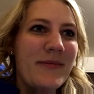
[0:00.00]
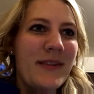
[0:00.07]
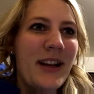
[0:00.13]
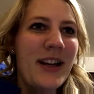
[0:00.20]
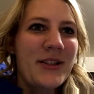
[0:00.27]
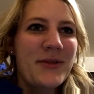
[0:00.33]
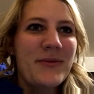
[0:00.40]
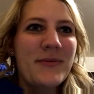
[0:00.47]

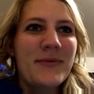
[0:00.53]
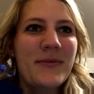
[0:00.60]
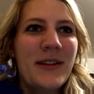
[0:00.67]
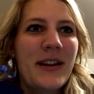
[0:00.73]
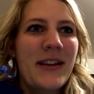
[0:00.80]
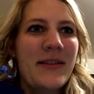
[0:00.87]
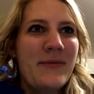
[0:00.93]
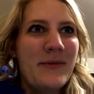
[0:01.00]
gosh,
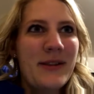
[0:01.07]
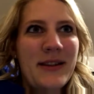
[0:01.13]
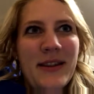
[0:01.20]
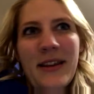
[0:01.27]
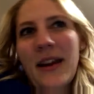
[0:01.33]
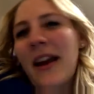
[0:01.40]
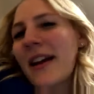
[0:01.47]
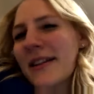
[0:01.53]

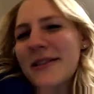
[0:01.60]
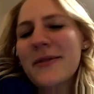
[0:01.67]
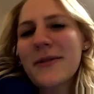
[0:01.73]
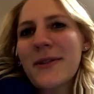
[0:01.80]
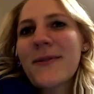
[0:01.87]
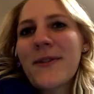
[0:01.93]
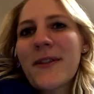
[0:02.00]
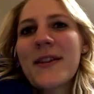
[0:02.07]
I guess it was
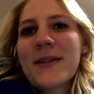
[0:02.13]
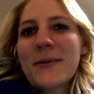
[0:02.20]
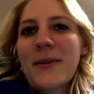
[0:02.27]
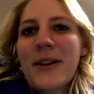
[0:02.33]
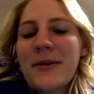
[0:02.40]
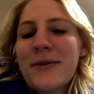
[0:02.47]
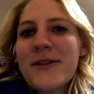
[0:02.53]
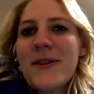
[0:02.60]
for this one,
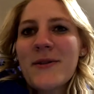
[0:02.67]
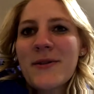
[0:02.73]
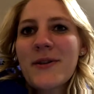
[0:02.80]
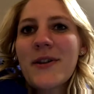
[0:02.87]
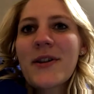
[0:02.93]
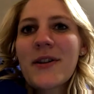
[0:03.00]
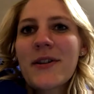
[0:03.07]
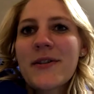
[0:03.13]
it was those
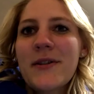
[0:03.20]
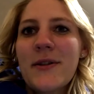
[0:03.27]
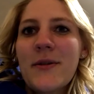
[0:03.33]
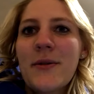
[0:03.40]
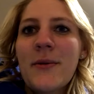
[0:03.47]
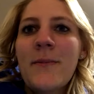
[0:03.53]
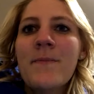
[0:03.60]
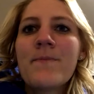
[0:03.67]
girls
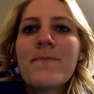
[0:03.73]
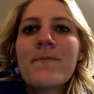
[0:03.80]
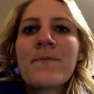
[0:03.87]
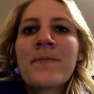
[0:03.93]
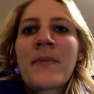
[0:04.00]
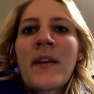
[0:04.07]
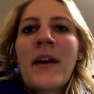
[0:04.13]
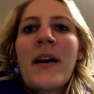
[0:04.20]
who
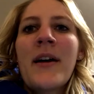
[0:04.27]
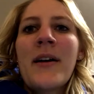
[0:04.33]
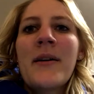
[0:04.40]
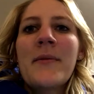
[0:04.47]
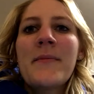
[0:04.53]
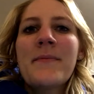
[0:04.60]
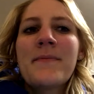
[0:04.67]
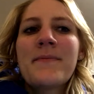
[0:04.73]

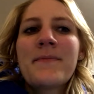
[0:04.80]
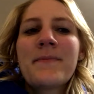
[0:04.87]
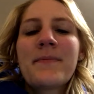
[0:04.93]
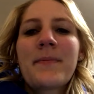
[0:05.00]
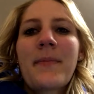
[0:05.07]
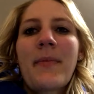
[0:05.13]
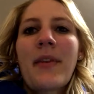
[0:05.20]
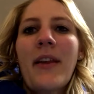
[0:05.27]
um
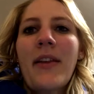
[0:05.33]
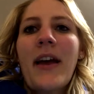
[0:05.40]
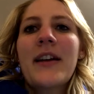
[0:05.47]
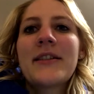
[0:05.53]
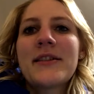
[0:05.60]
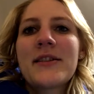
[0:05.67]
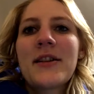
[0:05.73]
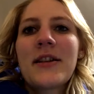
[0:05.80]

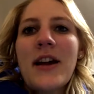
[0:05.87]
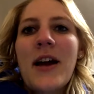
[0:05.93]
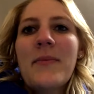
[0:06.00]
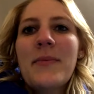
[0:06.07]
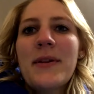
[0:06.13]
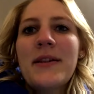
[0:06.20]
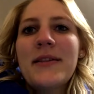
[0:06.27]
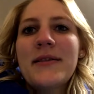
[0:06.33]
like stood
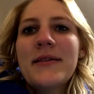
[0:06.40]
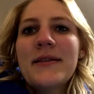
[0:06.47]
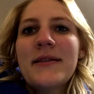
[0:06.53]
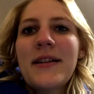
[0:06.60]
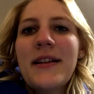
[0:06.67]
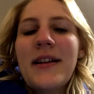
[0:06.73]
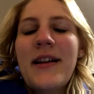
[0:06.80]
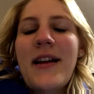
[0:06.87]
up and
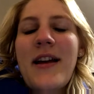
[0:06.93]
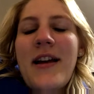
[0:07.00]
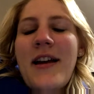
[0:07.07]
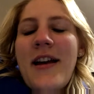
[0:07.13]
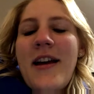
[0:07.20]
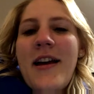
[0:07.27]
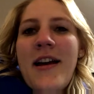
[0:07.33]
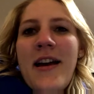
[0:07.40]

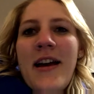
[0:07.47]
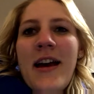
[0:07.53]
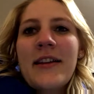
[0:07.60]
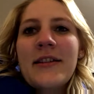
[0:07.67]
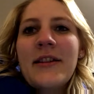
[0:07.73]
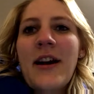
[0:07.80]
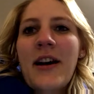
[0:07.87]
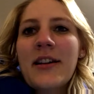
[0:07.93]

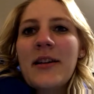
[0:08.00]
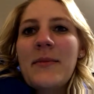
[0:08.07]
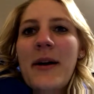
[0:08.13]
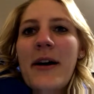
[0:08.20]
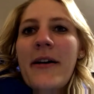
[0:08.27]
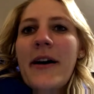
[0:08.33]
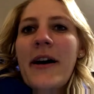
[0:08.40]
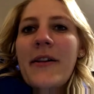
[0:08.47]
talked
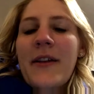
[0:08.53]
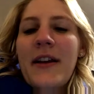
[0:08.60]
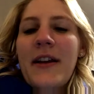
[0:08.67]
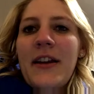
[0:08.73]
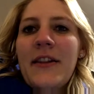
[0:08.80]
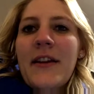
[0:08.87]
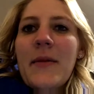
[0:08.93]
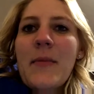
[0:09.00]
about how they
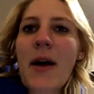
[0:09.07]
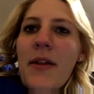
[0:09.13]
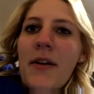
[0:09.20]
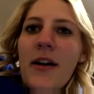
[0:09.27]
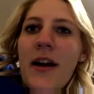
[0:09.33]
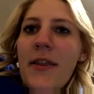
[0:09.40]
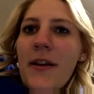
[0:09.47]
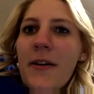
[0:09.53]
need their mother
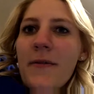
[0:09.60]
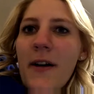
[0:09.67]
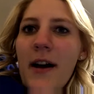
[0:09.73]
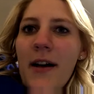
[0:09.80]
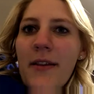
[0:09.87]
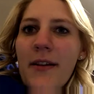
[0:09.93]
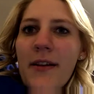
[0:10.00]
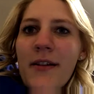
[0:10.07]
and their
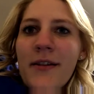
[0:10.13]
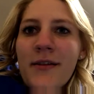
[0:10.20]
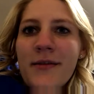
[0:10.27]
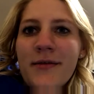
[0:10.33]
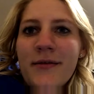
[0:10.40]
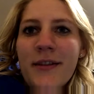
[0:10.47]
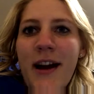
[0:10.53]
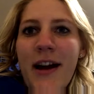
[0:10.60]
father,
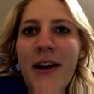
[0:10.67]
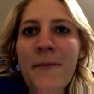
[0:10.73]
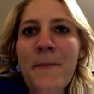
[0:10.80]
right?